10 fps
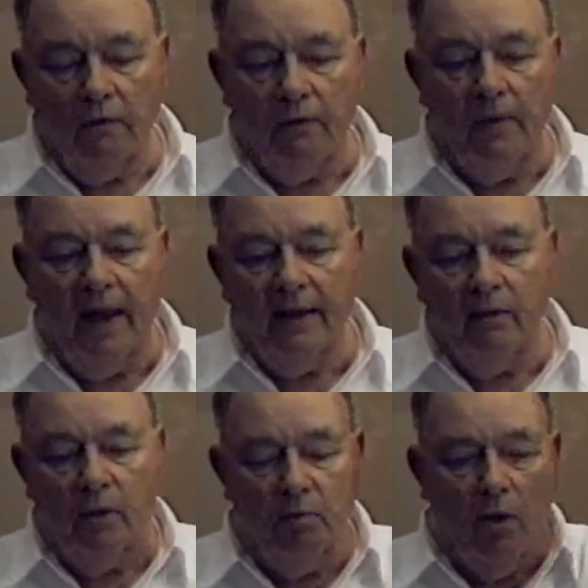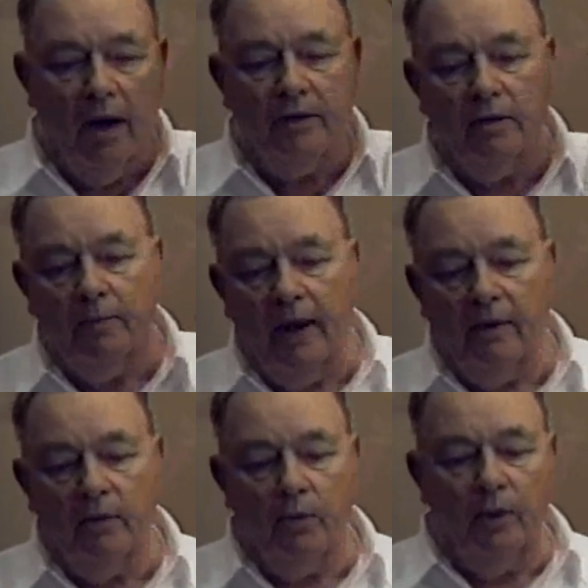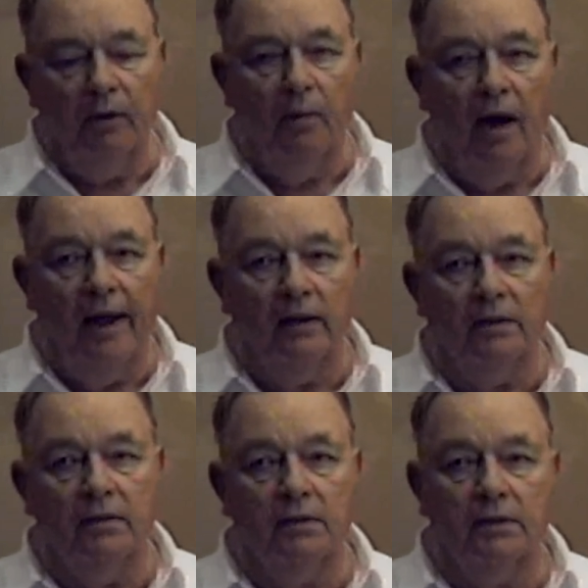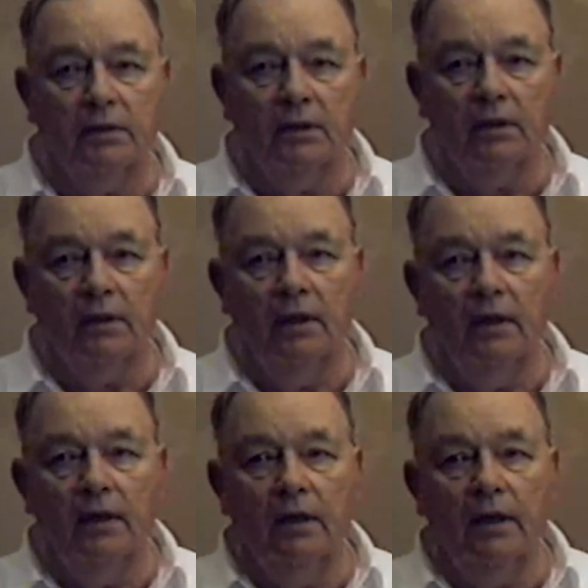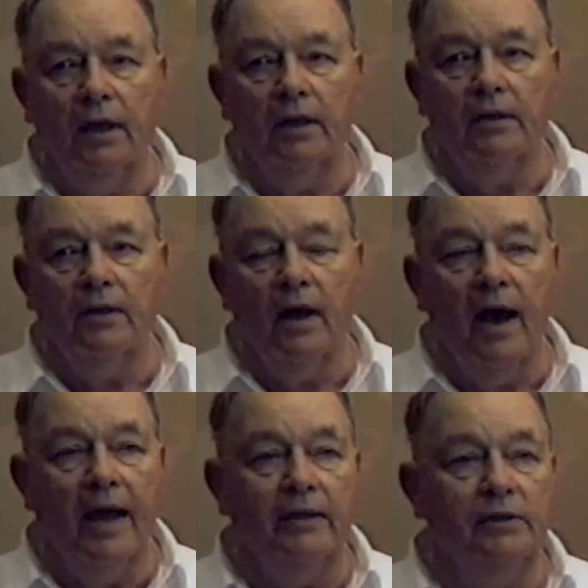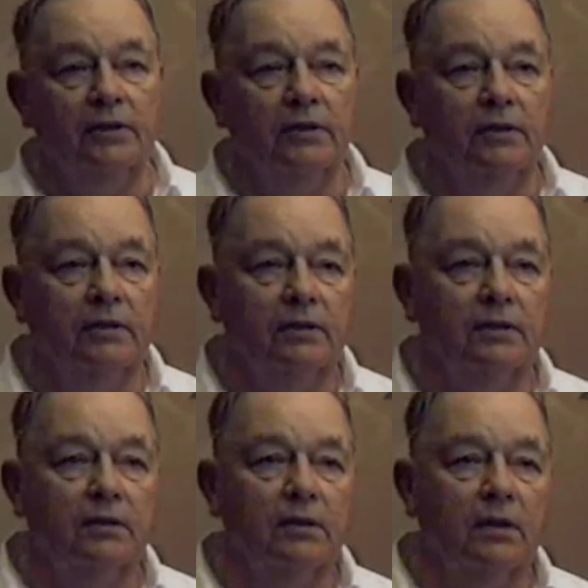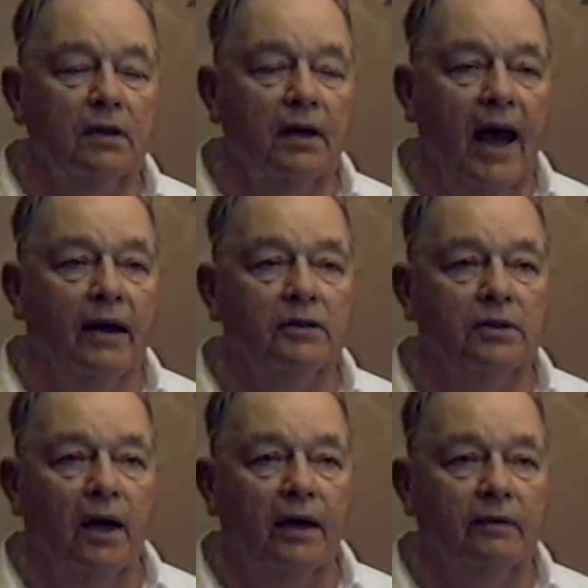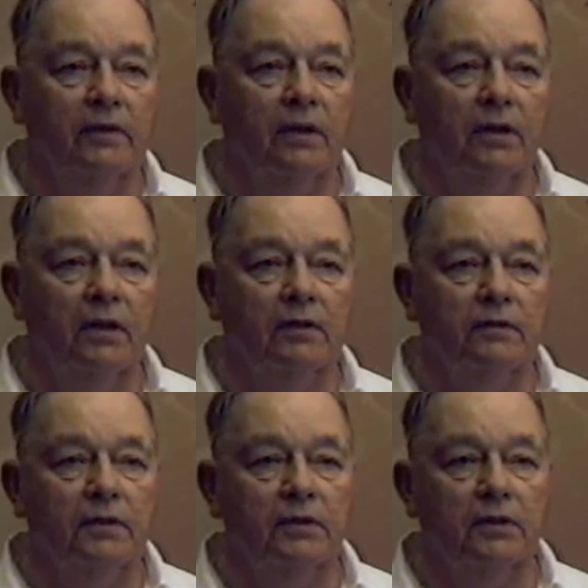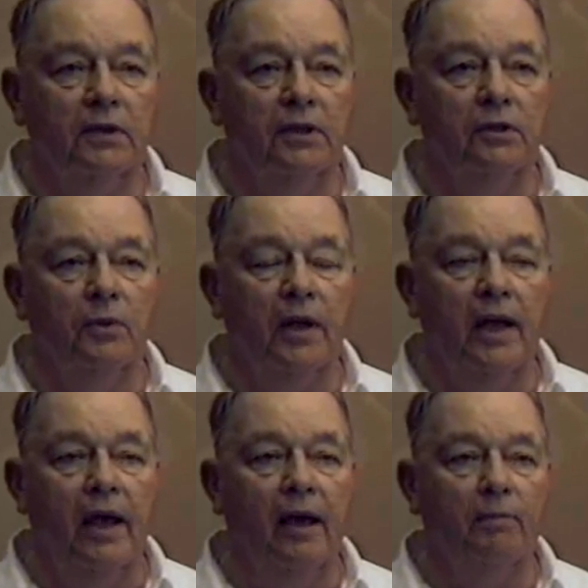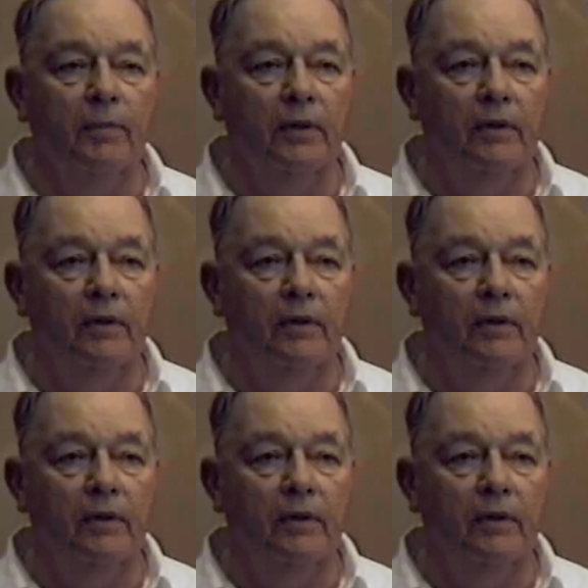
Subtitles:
from there, that we marched about 3 miles into the heights. Outside of Le Havre into a camp.